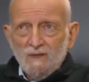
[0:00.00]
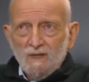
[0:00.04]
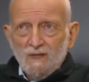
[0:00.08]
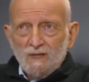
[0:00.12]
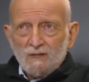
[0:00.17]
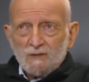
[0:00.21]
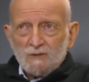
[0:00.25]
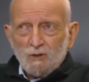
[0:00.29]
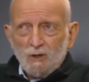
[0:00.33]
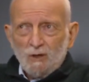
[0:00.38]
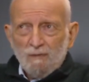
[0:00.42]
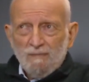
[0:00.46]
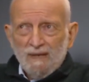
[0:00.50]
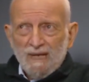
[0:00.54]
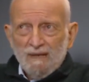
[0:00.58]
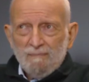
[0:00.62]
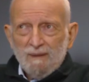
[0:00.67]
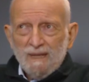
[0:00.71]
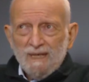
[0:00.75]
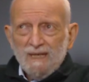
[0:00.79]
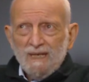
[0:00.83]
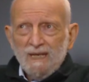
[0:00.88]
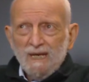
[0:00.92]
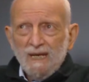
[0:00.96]
So it may
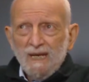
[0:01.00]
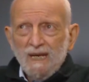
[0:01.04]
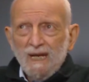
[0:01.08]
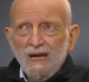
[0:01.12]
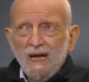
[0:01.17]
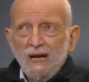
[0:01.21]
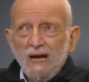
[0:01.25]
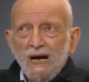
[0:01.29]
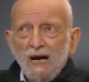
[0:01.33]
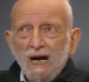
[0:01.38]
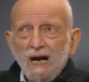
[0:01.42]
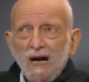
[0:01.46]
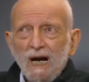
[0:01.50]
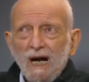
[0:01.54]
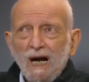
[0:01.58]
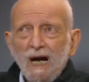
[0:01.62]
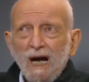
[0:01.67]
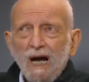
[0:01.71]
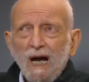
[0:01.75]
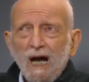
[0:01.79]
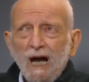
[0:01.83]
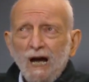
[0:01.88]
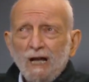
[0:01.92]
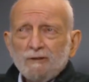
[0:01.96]
be
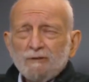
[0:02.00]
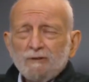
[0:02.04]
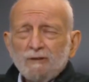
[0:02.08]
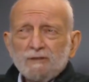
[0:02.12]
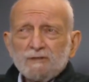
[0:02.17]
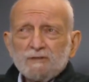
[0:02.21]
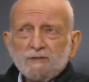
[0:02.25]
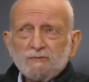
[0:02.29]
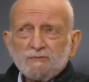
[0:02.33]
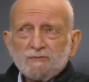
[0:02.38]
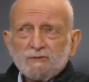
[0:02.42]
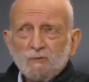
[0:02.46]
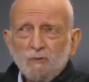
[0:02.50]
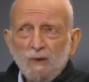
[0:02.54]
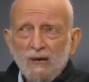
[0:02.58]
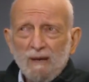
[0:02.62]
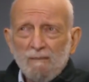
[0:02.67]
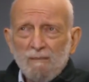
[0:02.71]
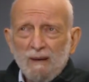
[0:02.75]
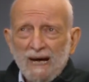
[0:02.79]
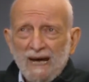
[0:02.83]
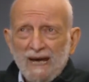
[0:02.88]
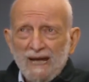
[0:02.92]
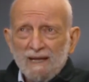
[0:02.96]
hundreds of square
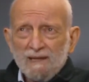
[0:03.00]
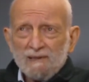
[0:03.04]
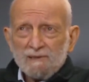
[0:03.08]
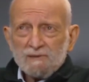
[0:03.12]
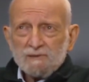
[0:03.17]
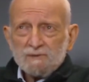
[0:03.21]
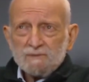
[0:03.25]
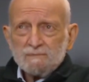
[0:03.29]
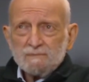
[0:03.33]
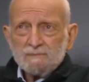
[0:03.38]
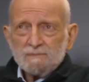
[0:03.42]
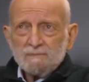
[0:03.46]
miles